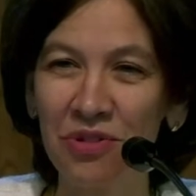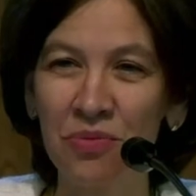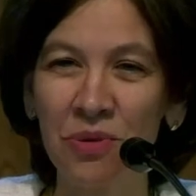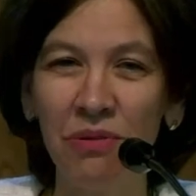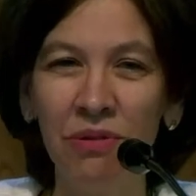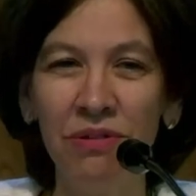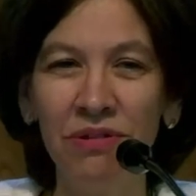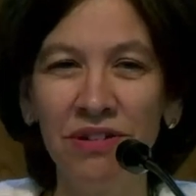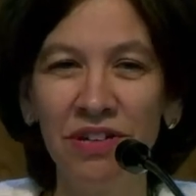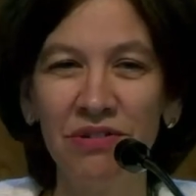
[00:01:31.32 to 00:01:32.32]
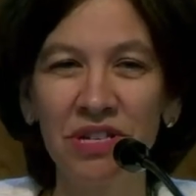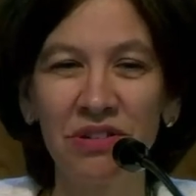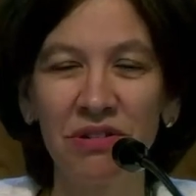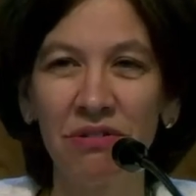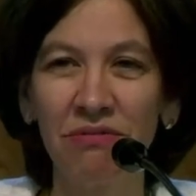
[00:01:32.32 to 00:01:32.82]
She
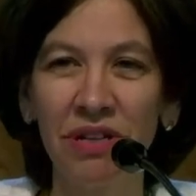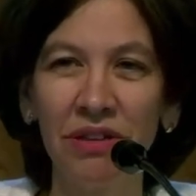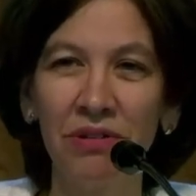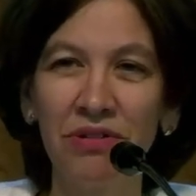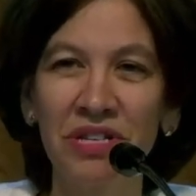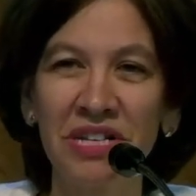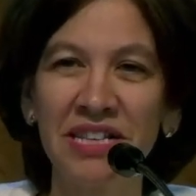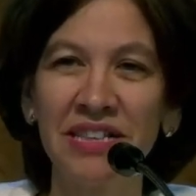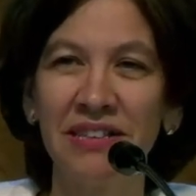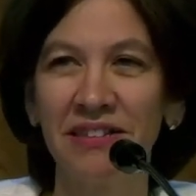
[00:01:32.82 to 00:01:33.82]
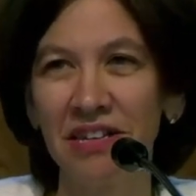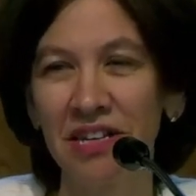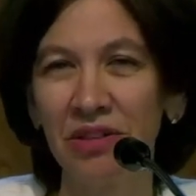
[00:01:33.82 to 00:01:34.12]
obtained her PhD in